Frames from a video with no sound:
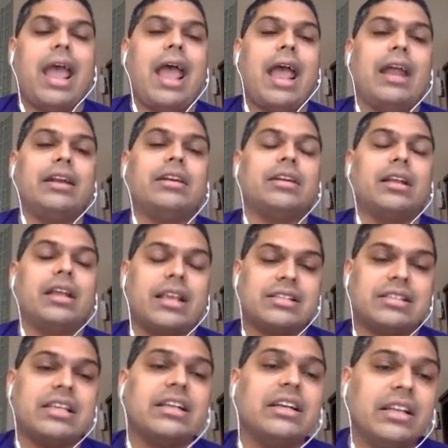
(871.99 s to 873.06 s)
and a
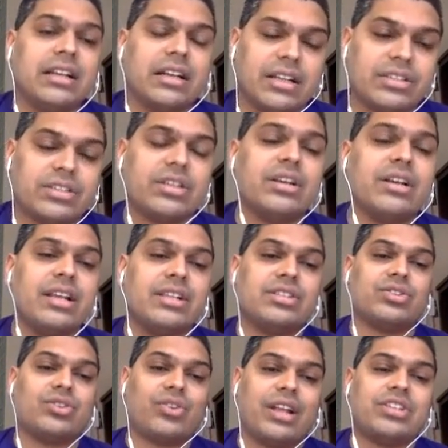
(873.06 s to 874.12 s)
single cluster is
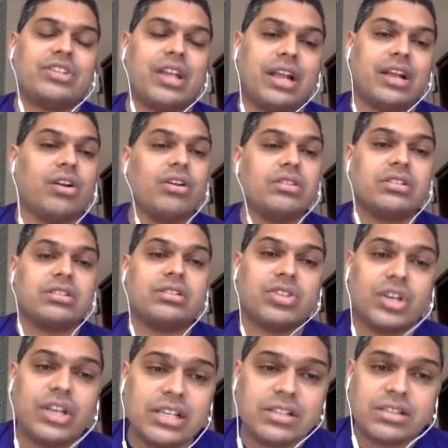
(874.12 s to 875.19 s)
stretched across
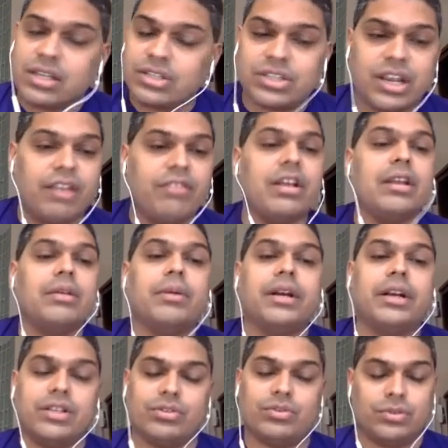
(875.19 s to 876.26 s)
three such
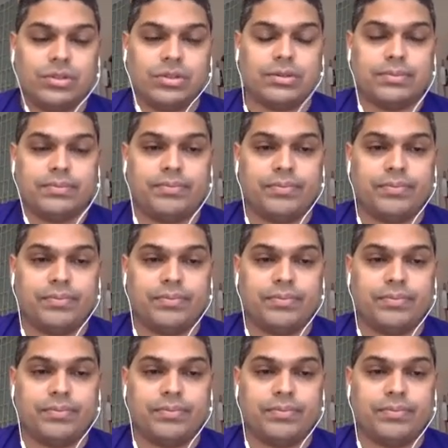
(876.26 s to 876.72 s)
availability zones